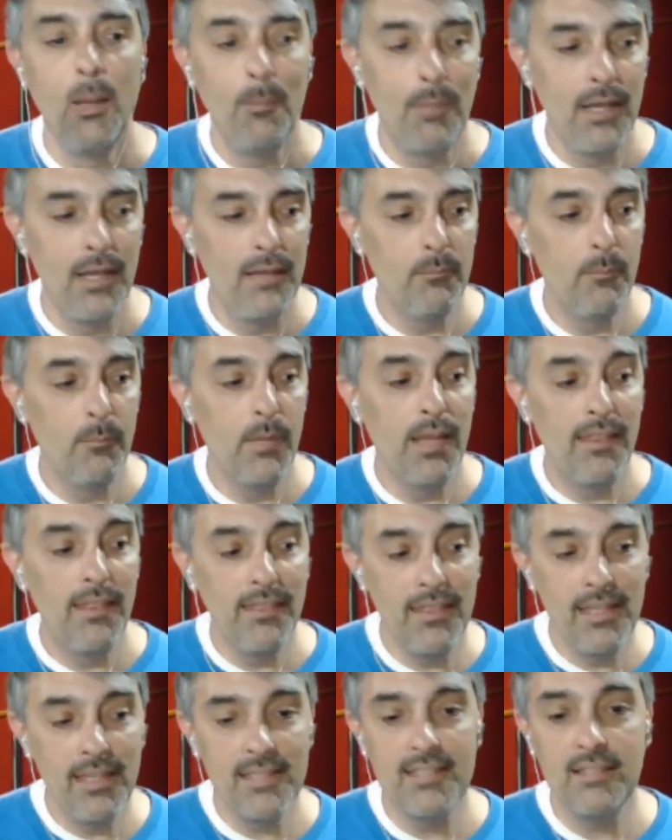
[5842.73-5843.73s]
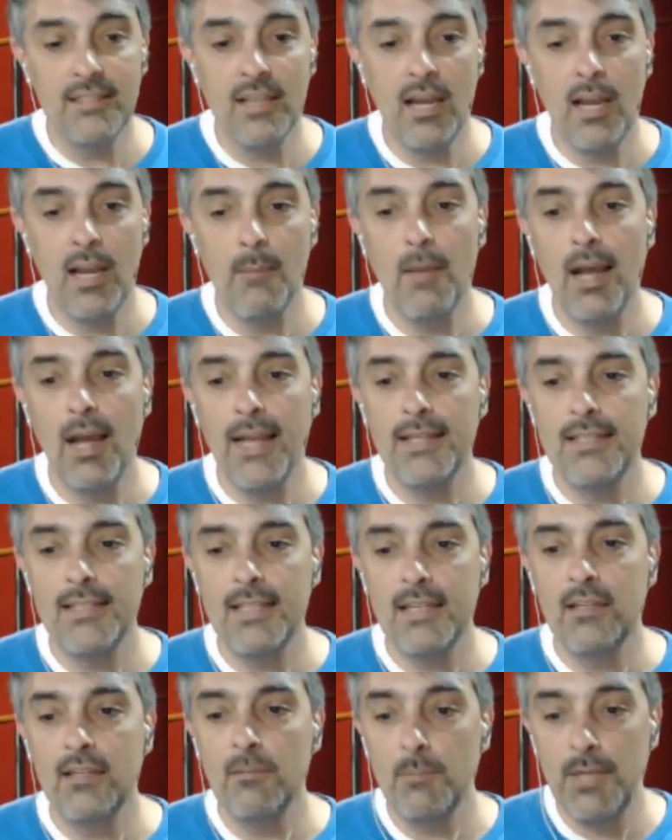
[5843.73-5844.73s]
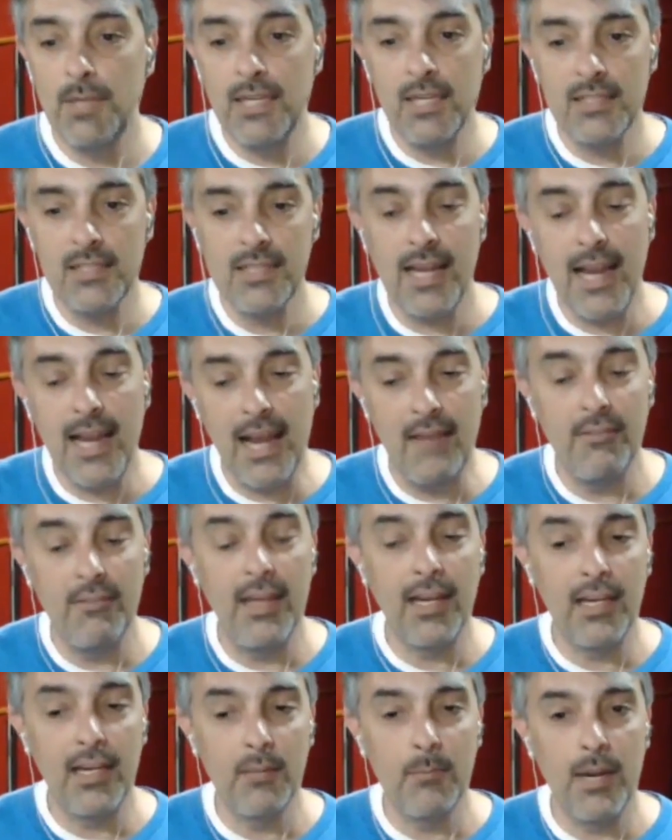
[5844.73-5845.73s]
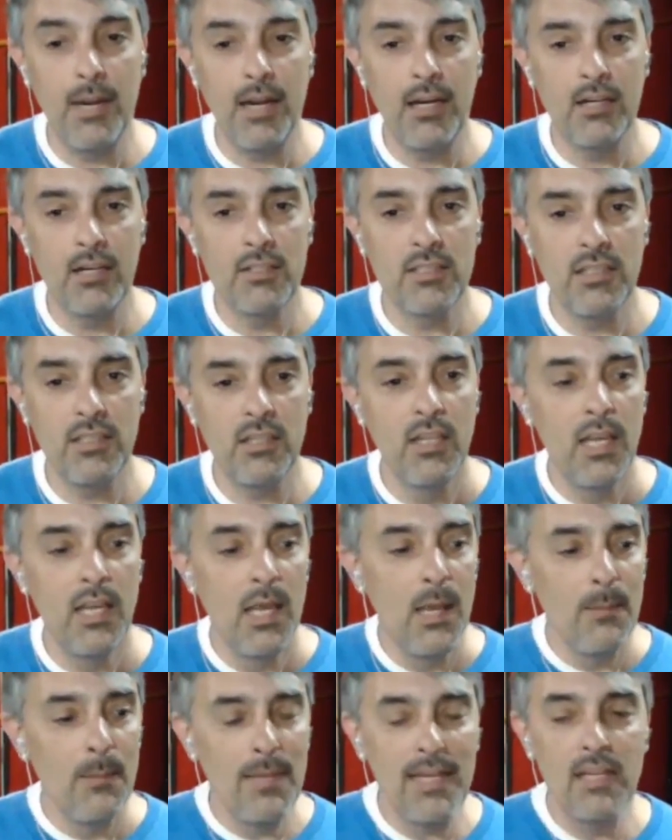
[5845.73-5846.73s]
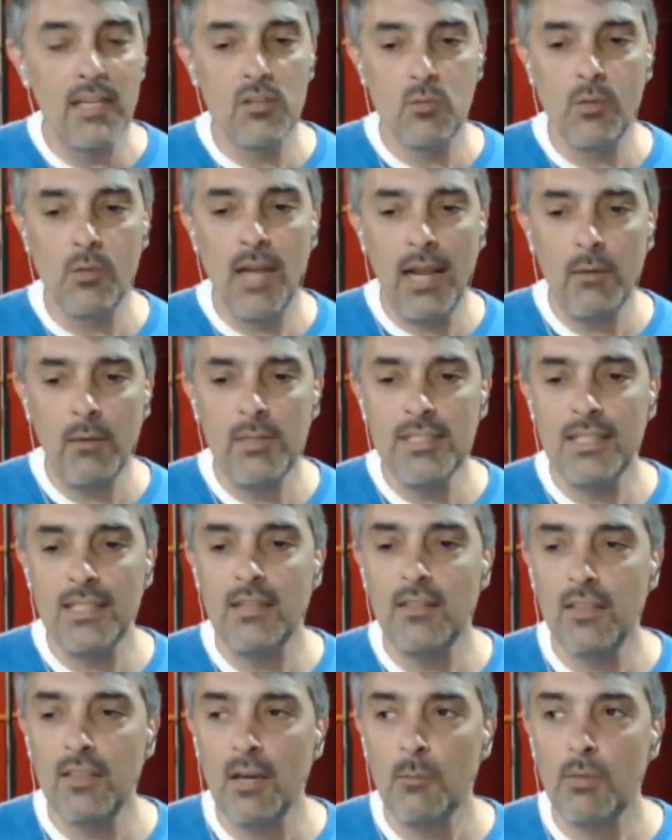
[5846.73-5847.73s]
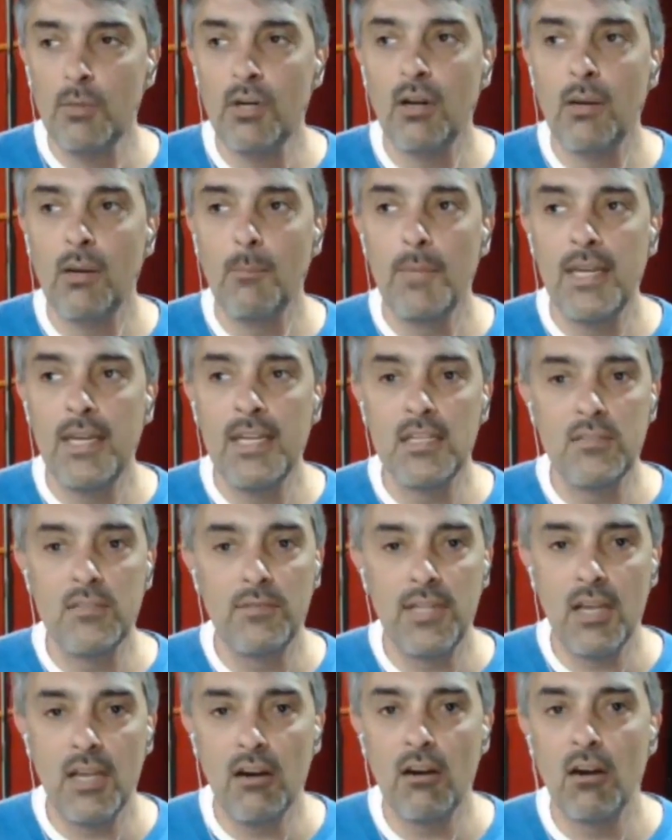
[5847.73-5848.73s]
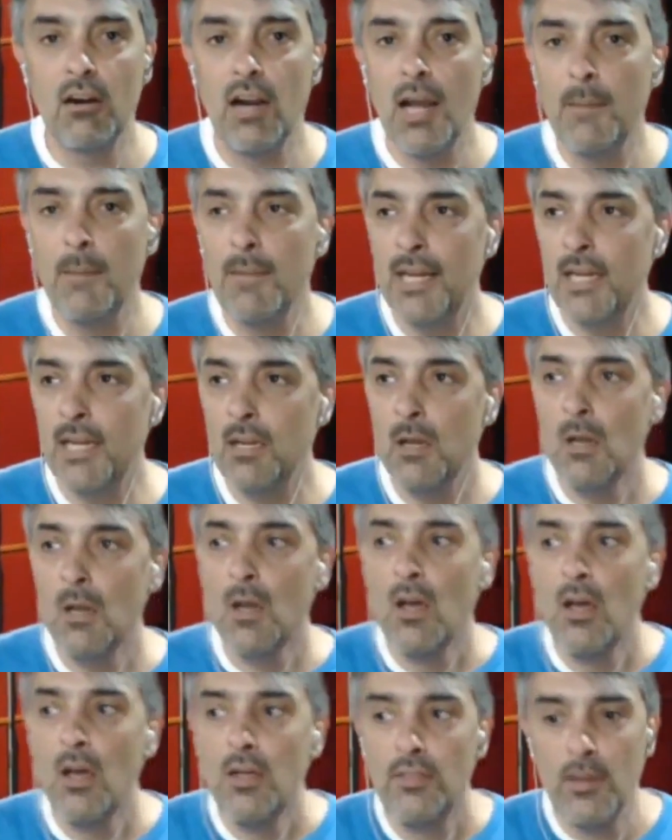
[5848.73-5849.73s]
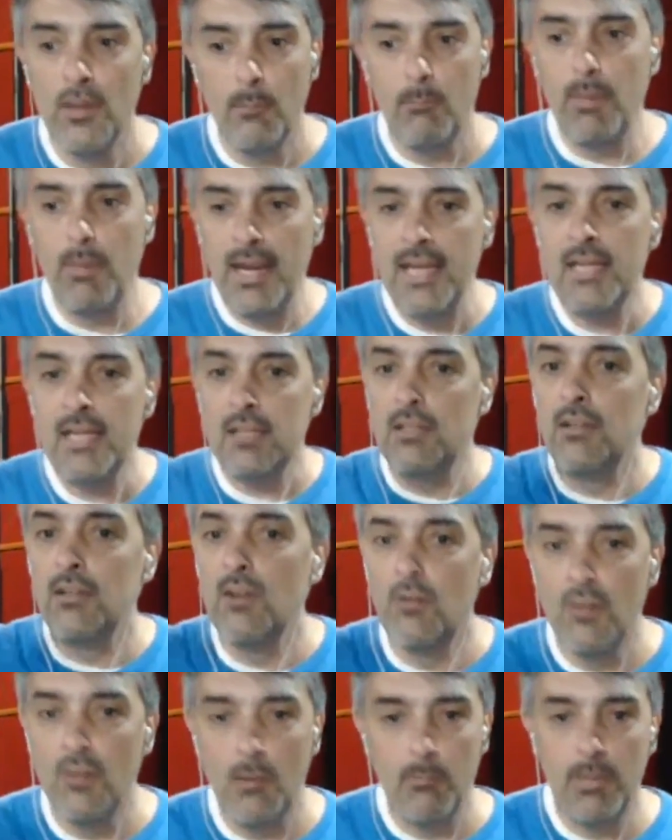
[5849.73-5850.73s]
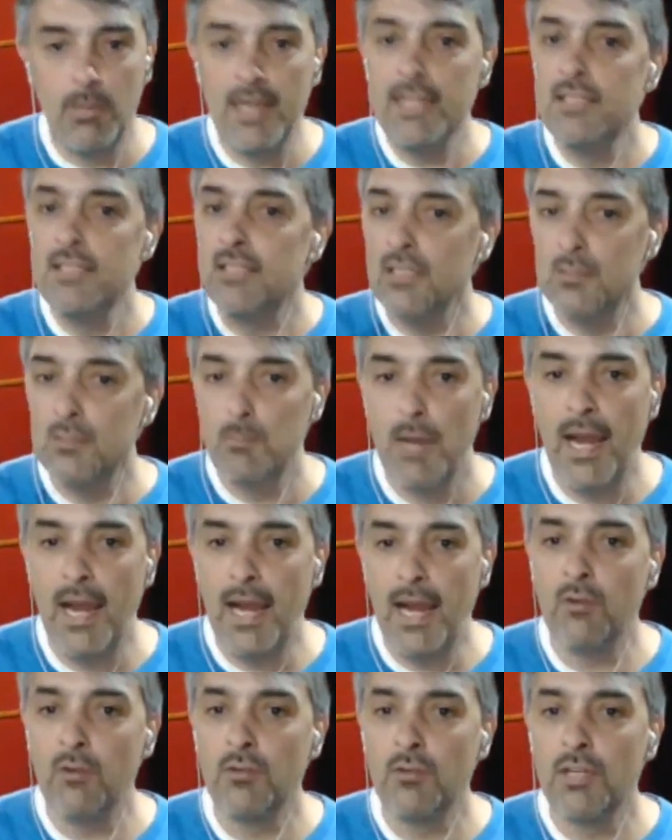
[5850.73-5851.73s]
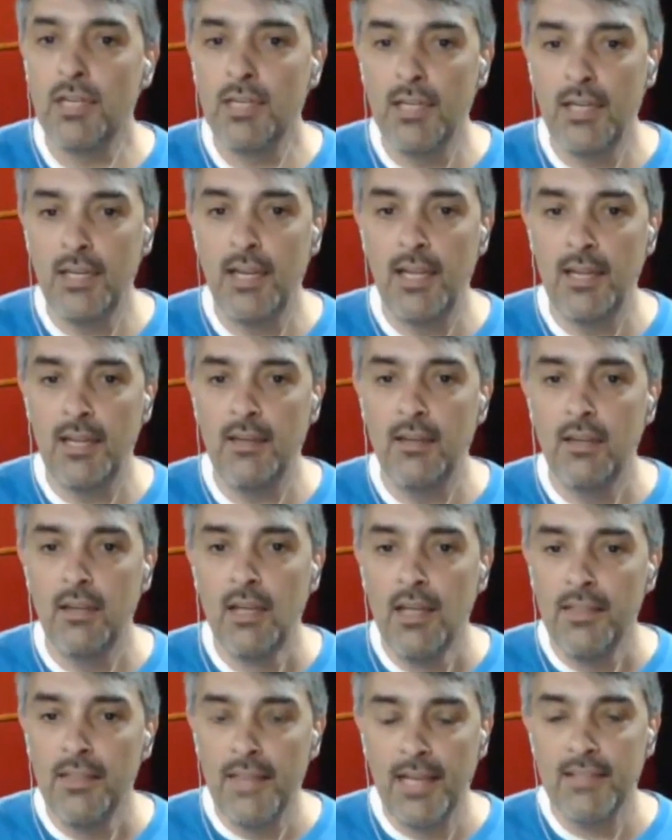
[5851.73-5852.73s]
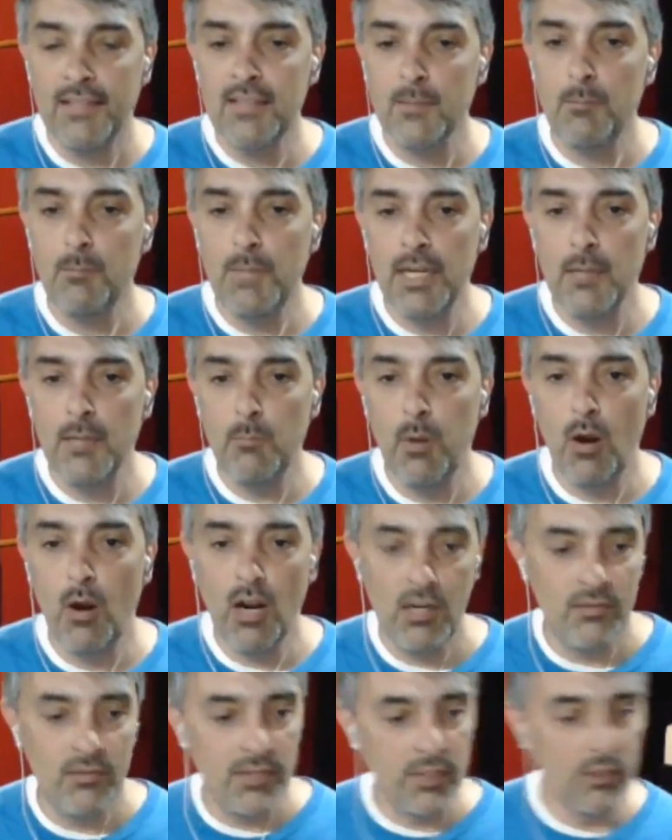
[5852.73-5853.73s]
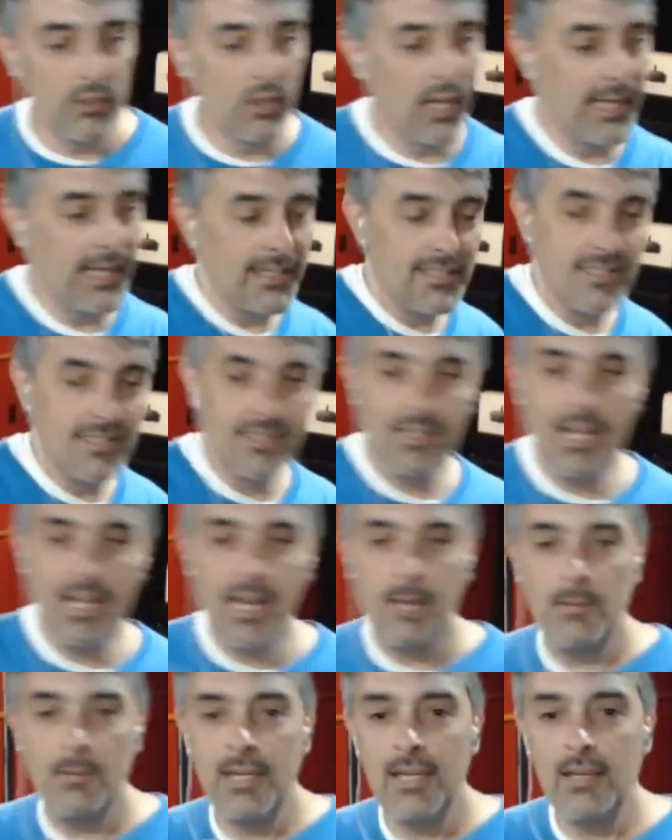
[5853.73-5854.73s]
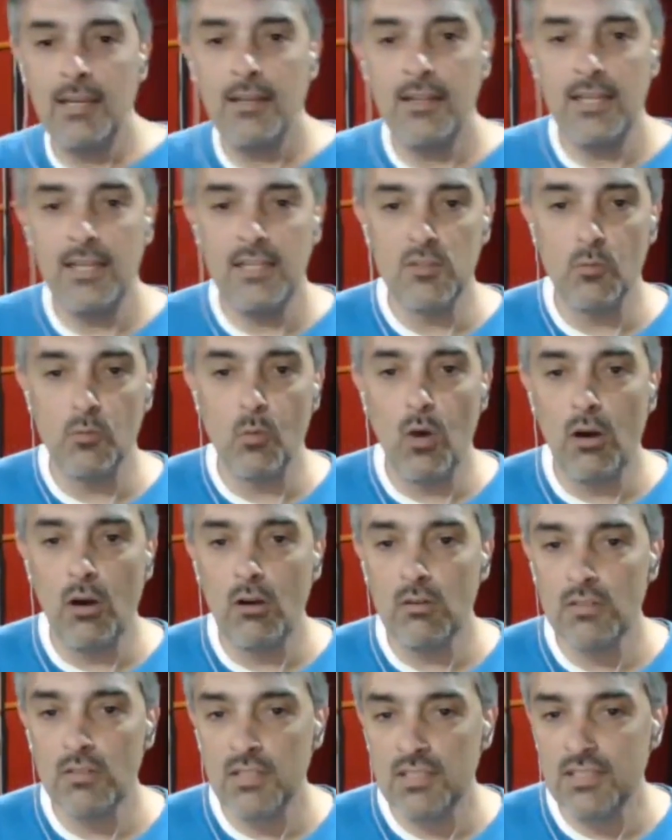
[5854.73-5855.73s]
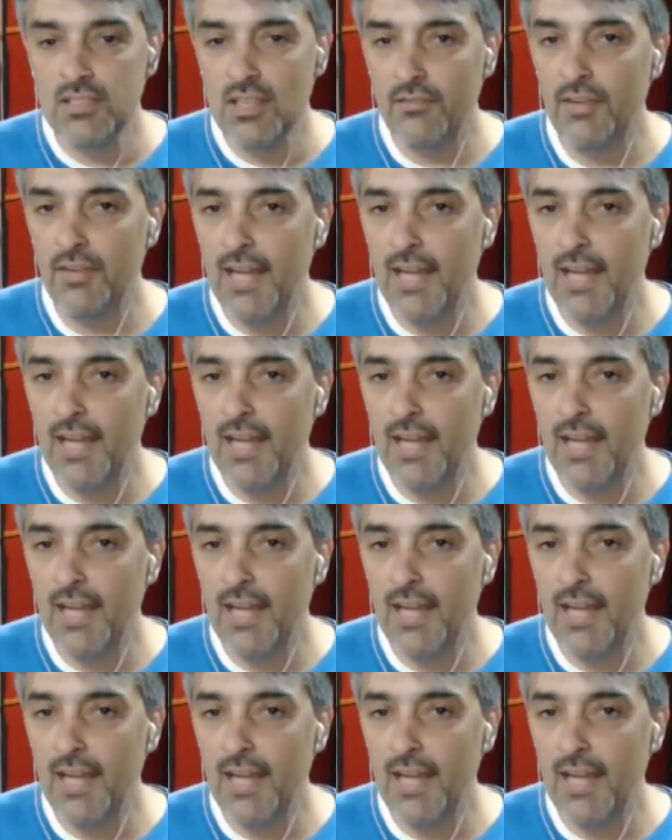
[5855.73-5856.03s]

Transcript: But this time I did, because I have that comparison, because when I was in Thumper on PSVR, I mean, the bass is pounding, and that's a big part of it. You're like slamming into these walls and stuff.